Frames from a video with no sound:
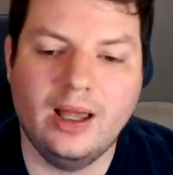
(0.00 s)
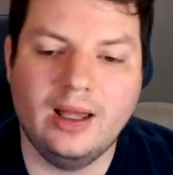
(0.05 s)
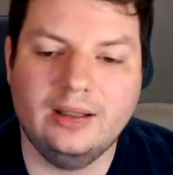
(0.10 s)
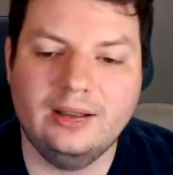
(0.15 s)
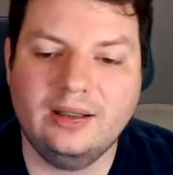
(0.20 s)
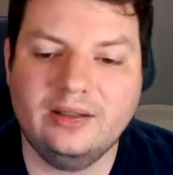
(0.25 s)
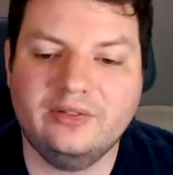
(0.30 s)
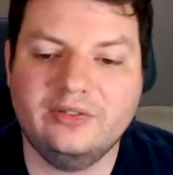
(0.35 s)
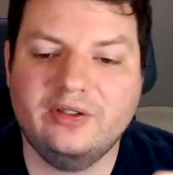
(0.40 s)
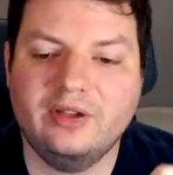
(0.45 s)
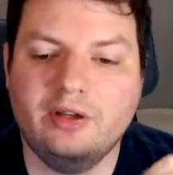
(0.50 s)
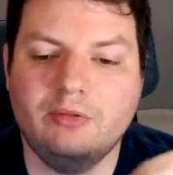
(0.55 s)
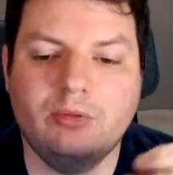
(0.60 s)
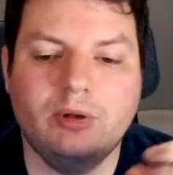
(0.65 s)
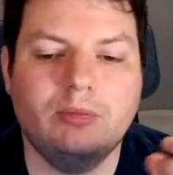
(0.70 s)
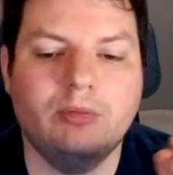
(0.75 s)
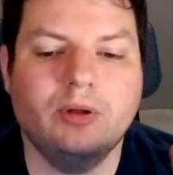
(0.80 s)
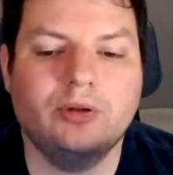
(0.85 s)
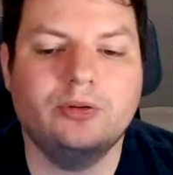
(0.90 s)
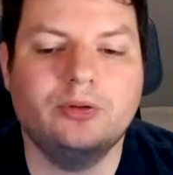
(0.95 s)
Let's say we
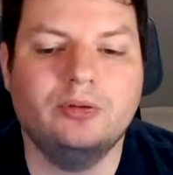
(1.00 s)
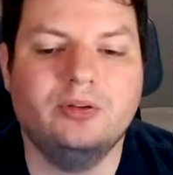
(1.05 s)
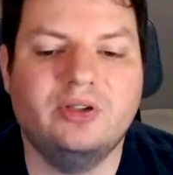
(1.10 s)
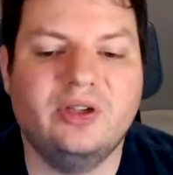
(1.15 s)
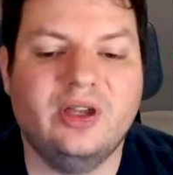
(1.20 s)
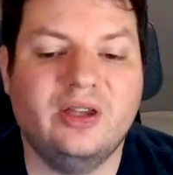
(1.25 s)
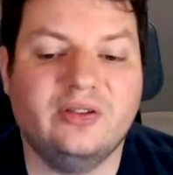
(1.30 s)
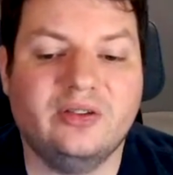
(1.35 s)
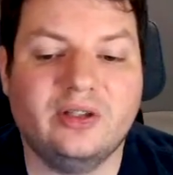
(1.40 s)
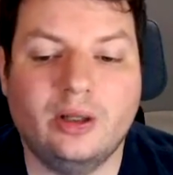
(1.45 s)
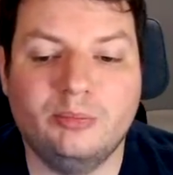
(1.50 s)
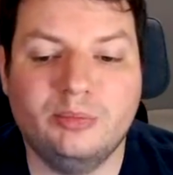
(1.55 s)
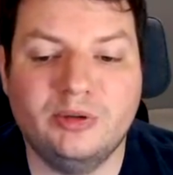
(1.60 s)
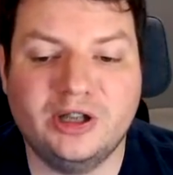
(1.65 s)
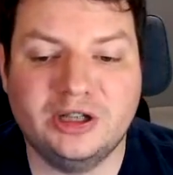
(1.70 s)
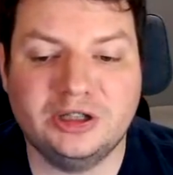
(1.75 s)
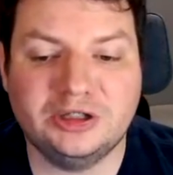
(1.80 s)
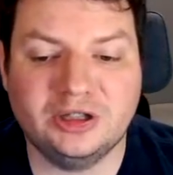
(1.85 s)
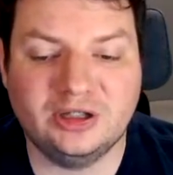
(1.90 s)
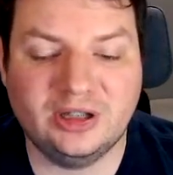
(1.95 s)
want to test
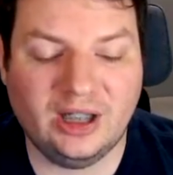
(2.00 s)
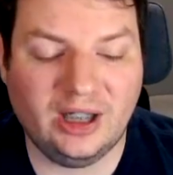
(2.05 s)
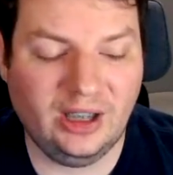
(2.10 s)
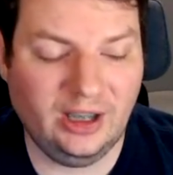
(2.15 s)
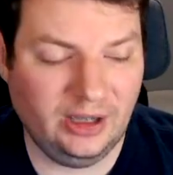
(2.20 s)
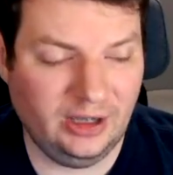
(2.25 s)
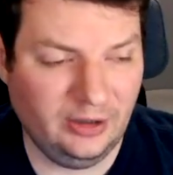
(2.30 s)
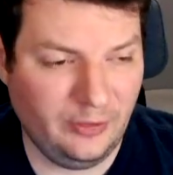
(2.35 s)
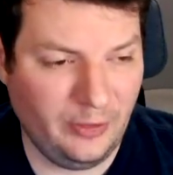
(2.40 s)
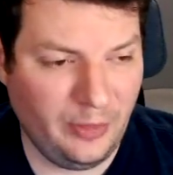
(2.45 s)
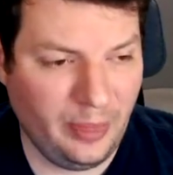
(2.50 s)
application A.